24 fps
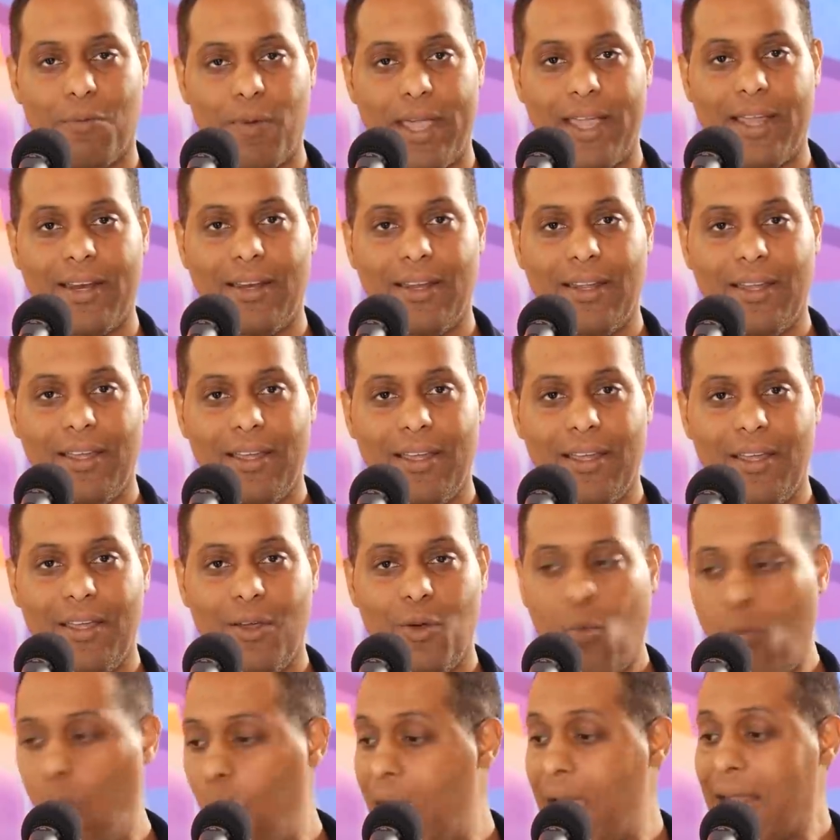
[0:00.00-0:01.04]
rate.
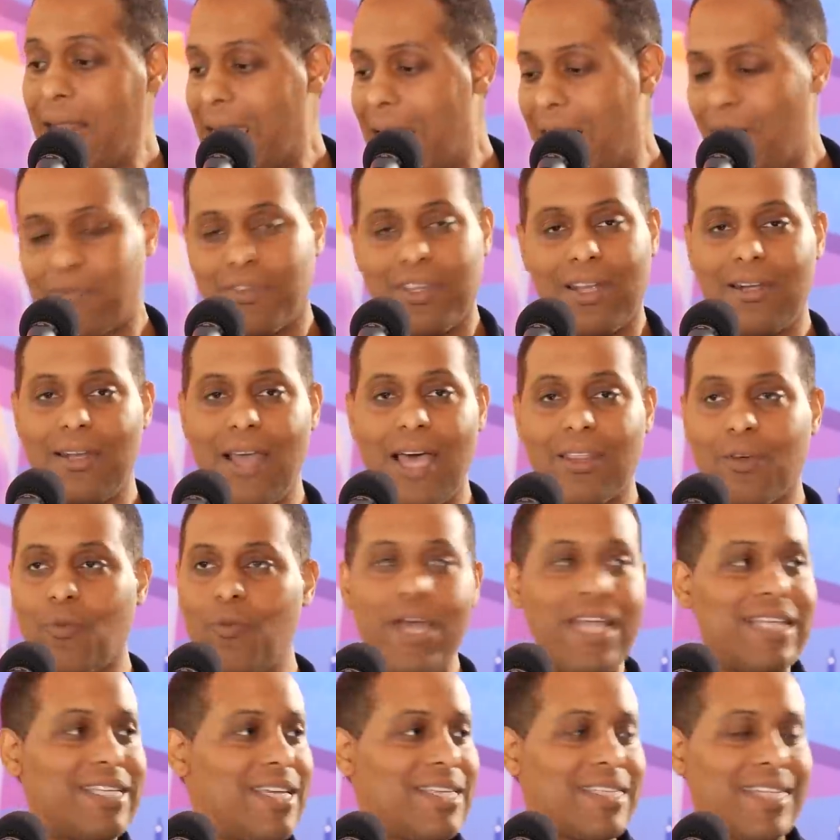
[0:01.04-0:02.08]
One after another.
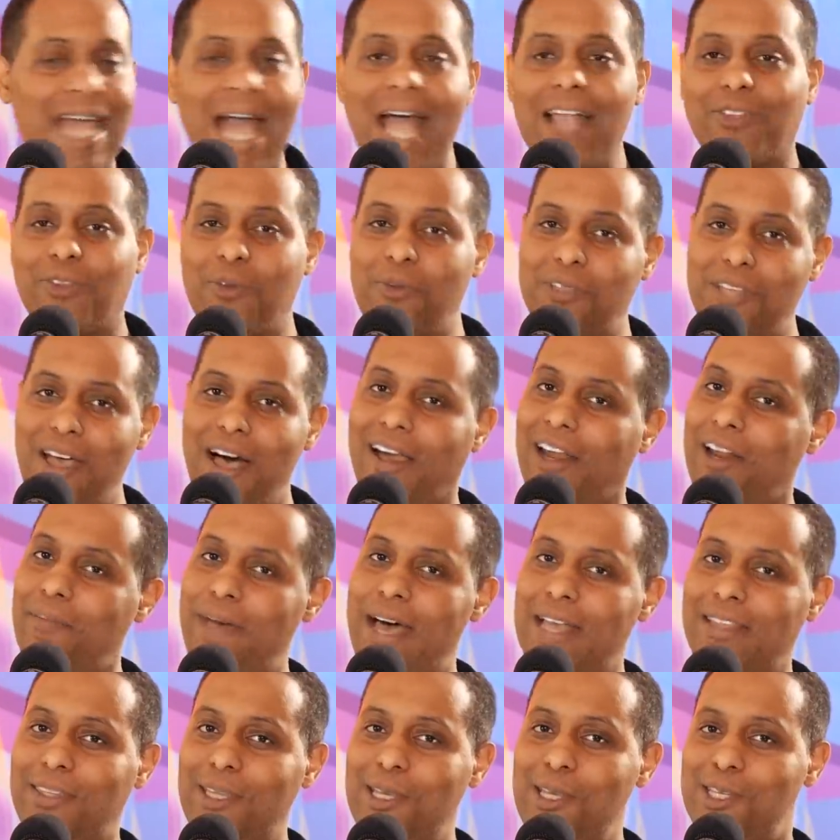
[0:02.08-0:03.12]
We just got through talking
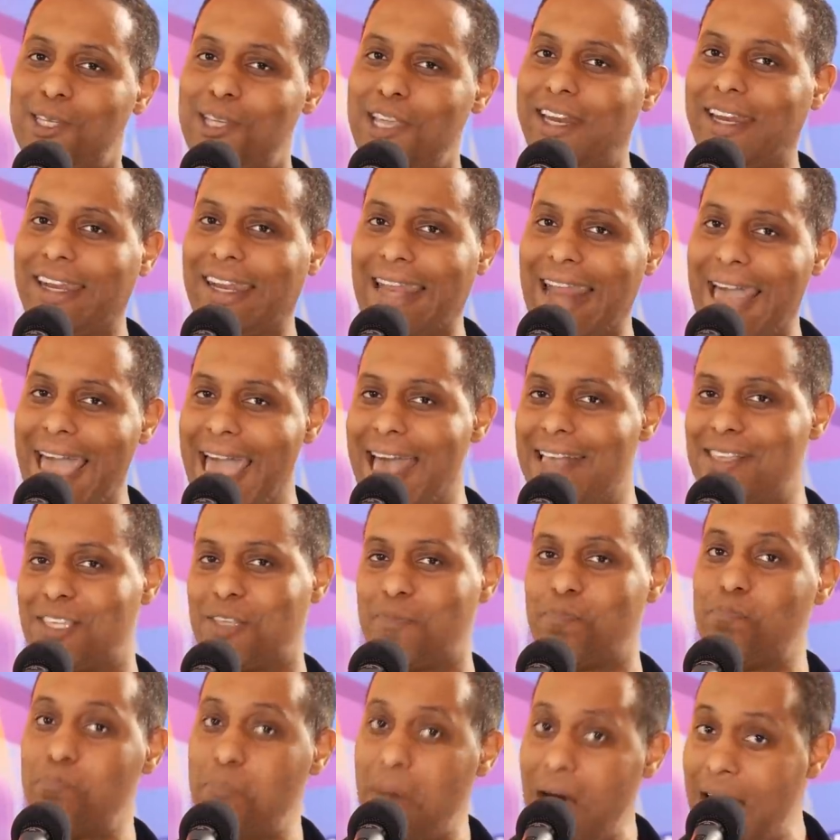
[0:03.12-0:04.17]
about this shit
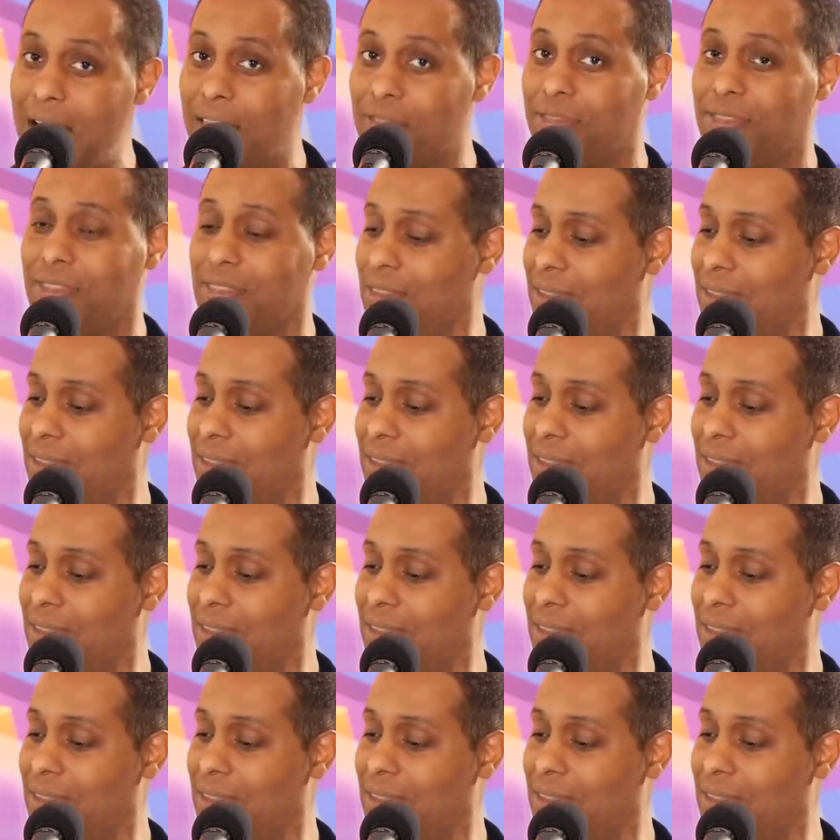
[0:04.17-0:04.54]
last month.